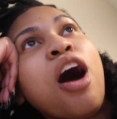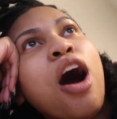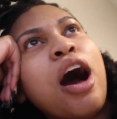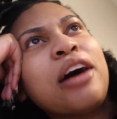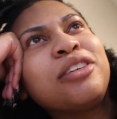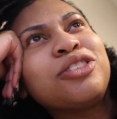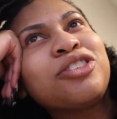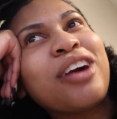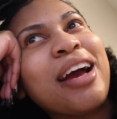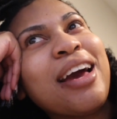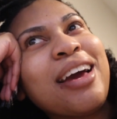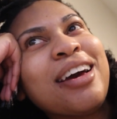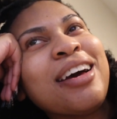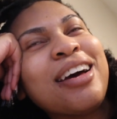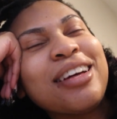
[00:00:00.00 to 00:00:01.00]

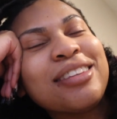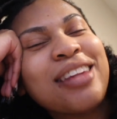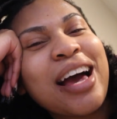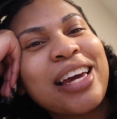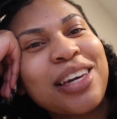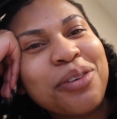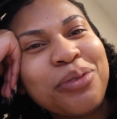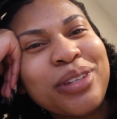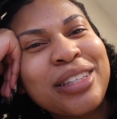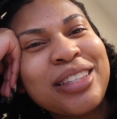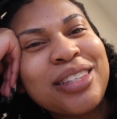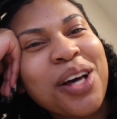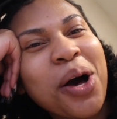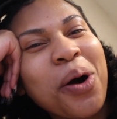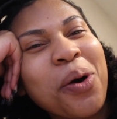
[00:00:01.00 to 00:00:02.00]
Andre. Like, it was
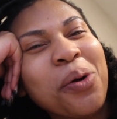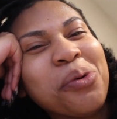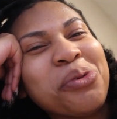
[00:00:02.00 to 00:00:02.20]
so,